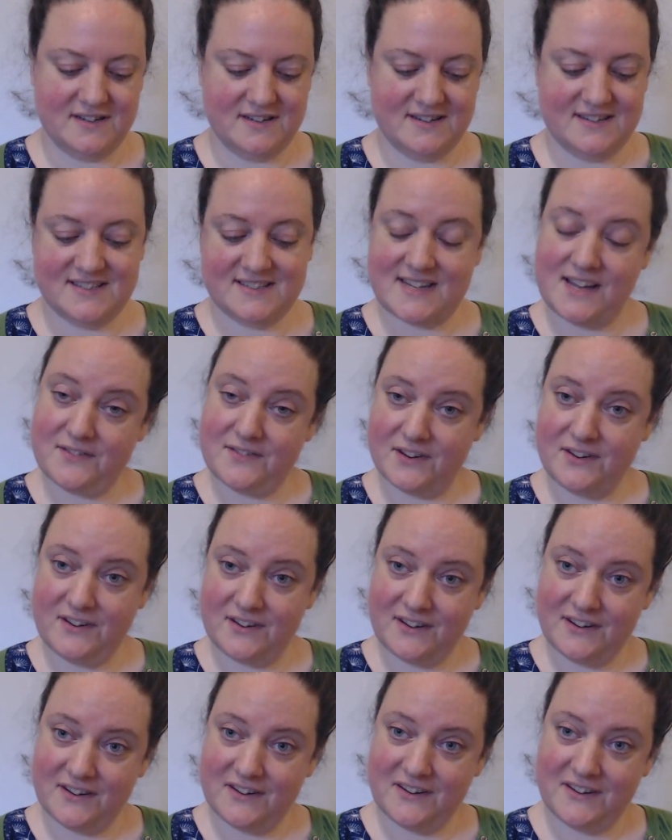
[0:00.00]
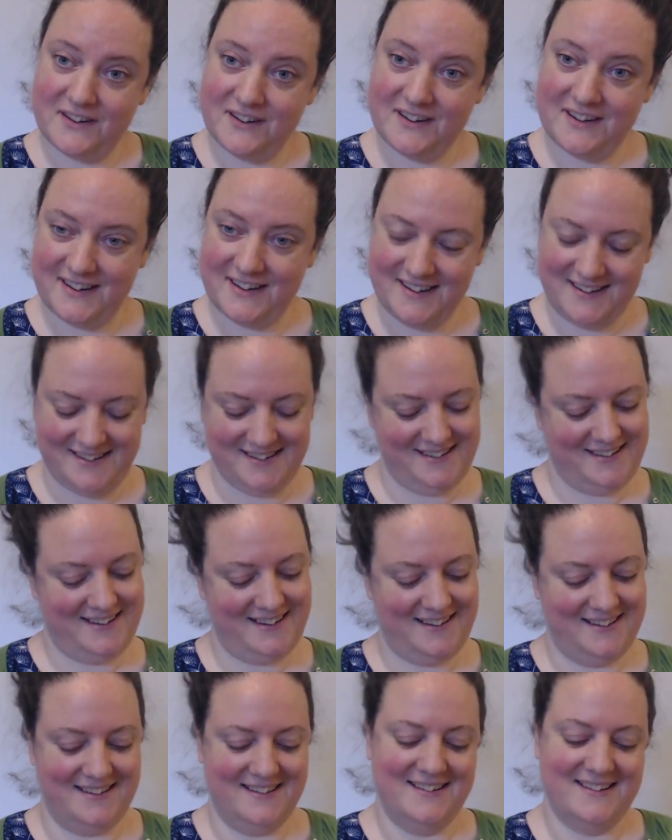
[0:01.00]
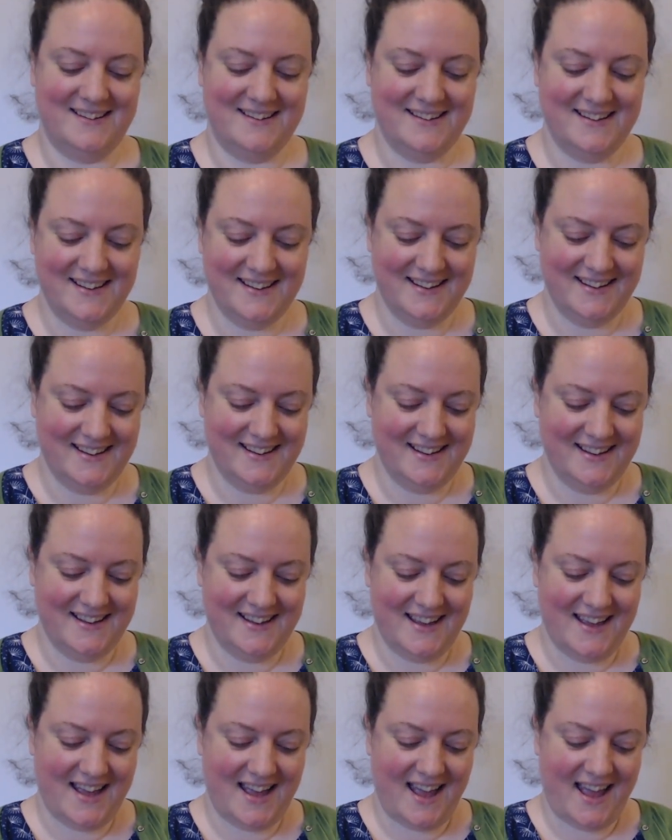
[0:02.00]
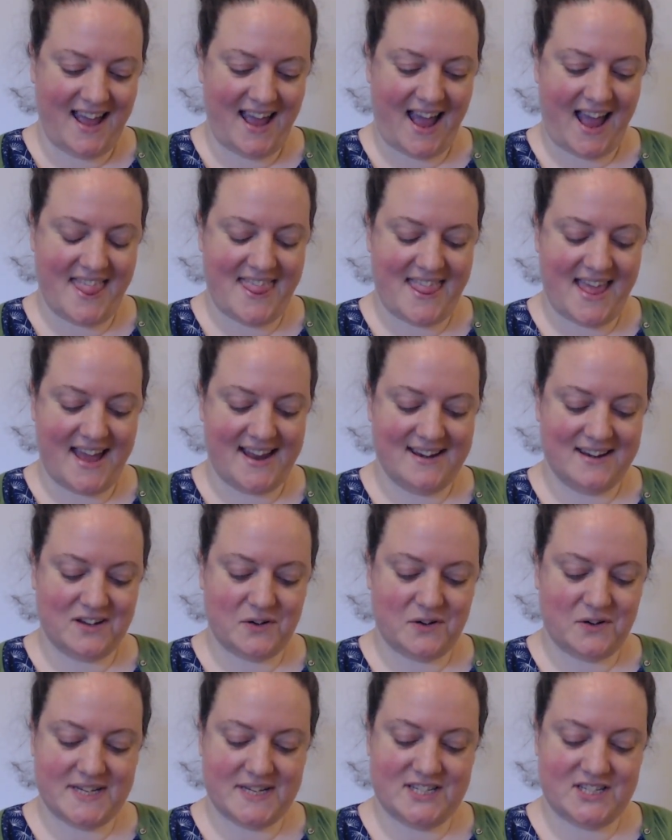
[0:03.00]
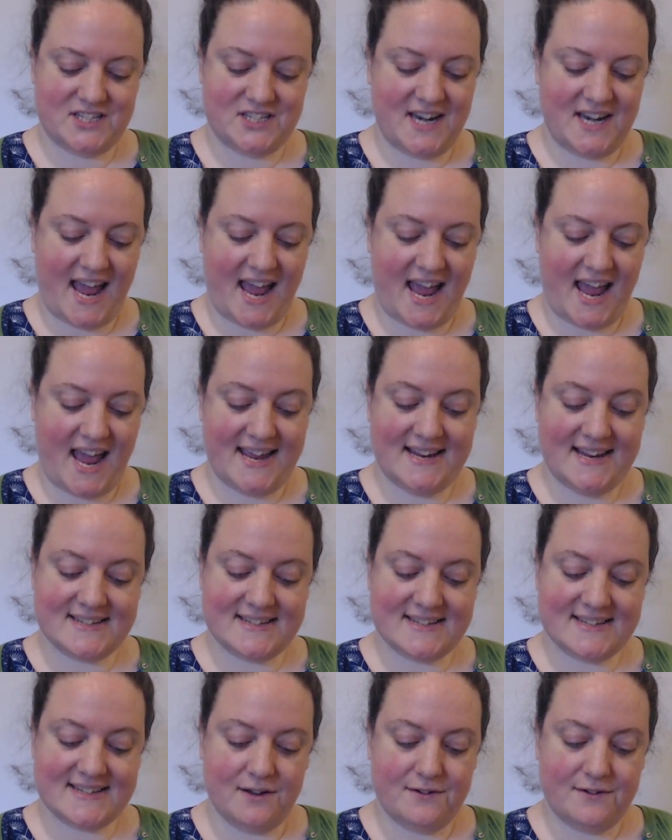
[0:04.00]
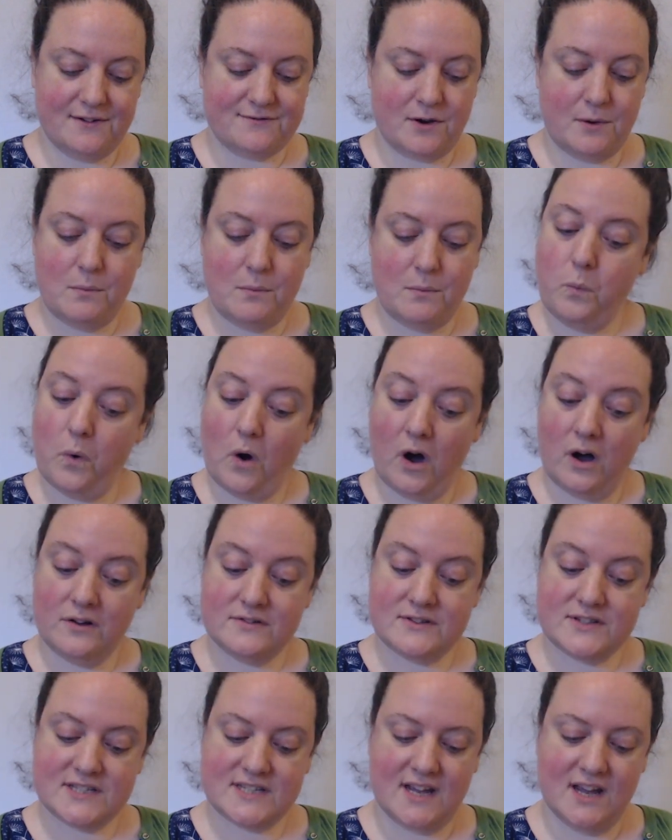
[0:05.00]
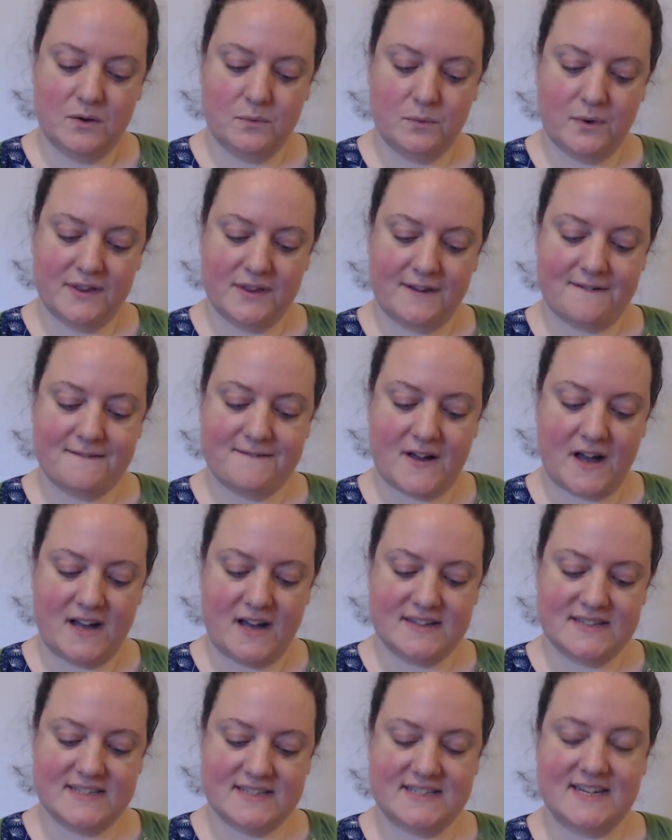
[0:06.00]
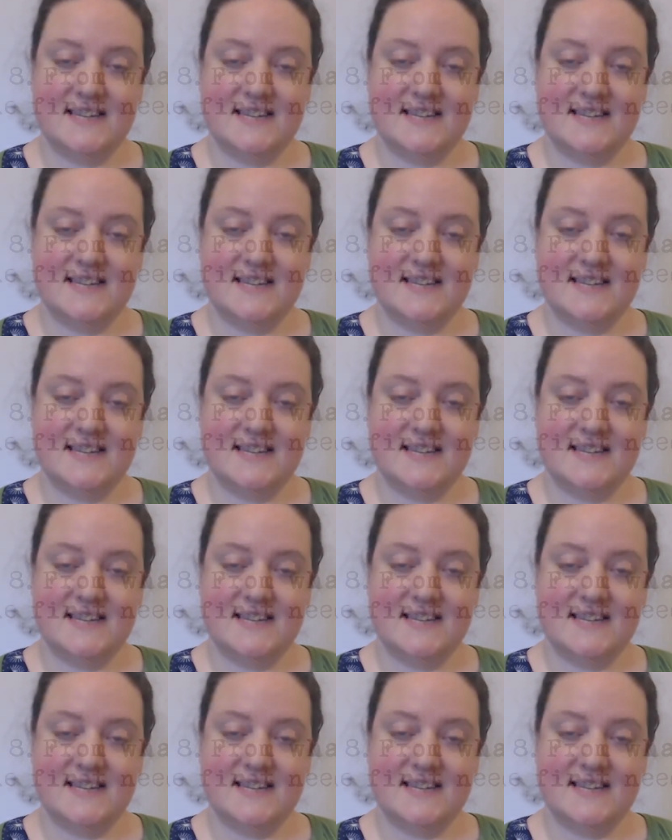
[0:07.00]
7. Yeah. Yeah. And then question 8, from what were the first